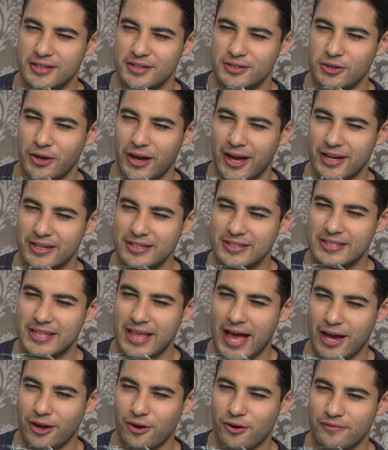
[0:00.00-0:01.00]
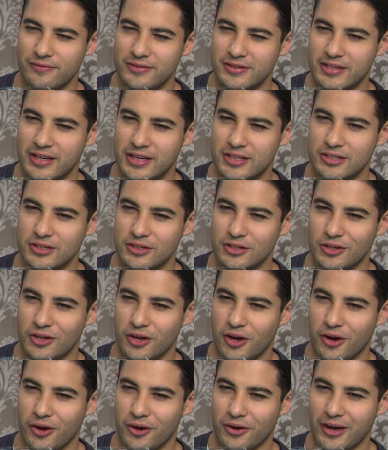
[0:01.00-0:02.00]
So how does that conversation
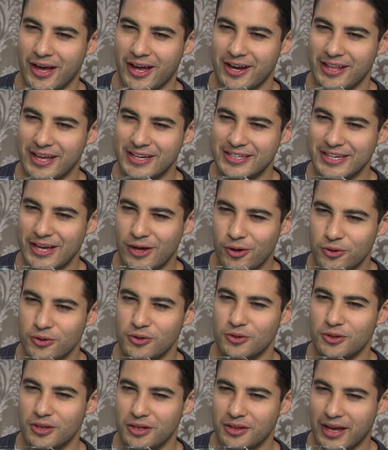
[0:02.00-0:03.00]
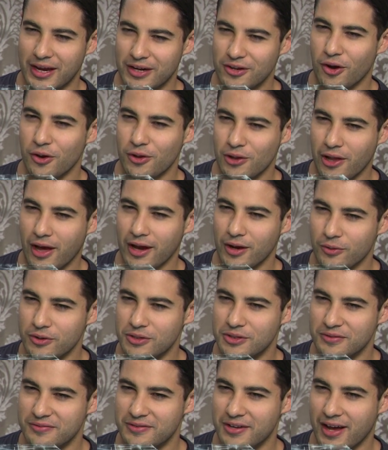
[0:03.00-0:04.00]
go? How do they tell you that they don't like
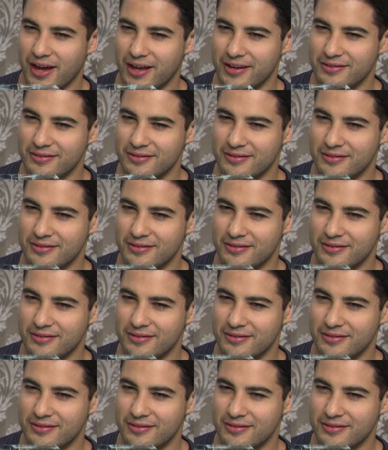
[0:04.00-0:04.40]
what you've done?